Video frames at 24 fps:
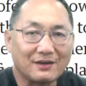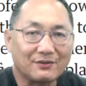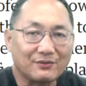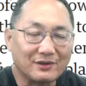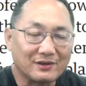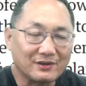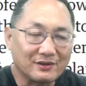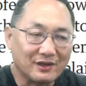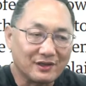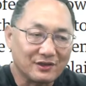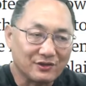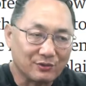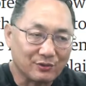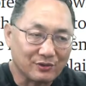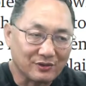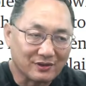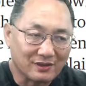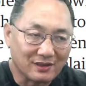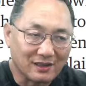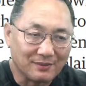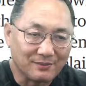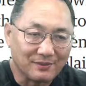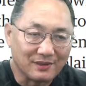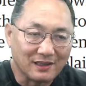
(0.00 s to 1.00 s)
When teacher was
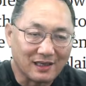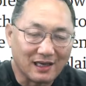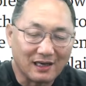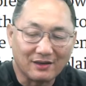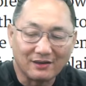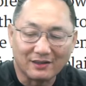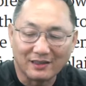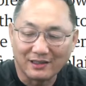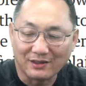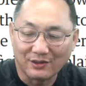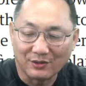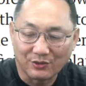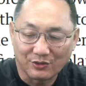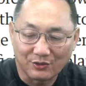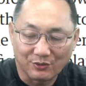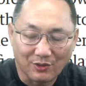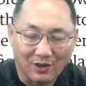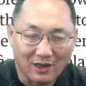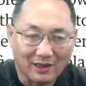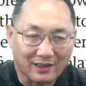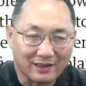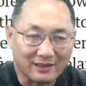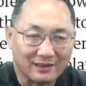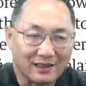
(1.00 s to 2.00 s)
coming out and he was
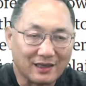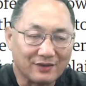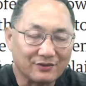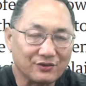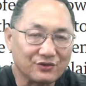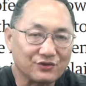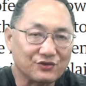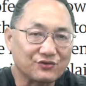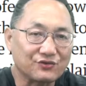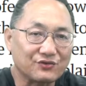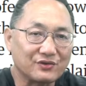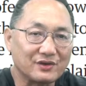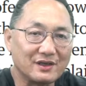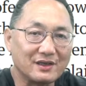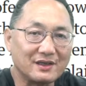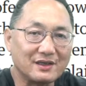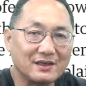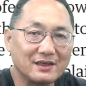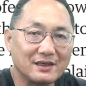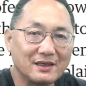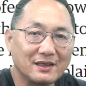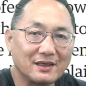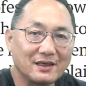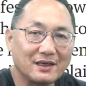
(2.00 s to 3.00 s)
walking down the street,
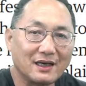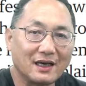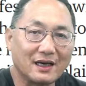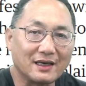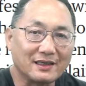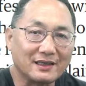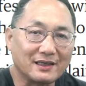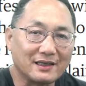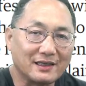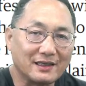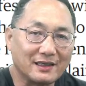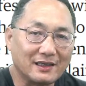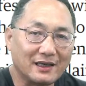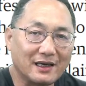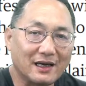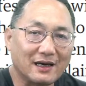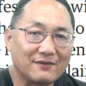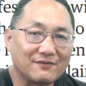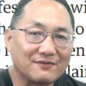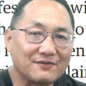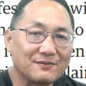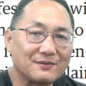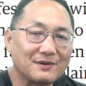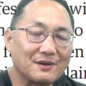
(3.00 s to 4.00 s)
he
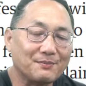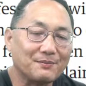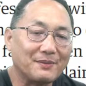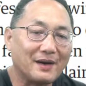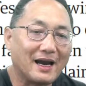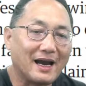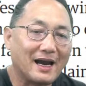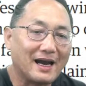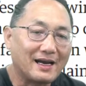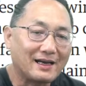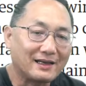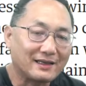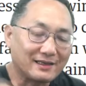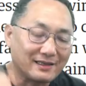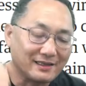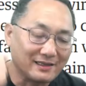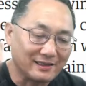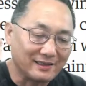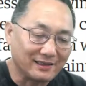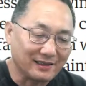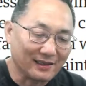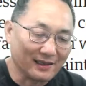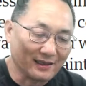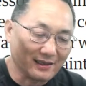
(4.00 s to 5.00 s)
from the back,
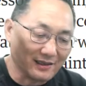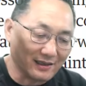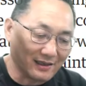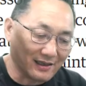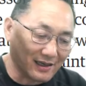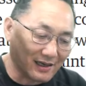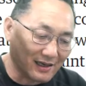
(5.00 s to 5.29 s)
he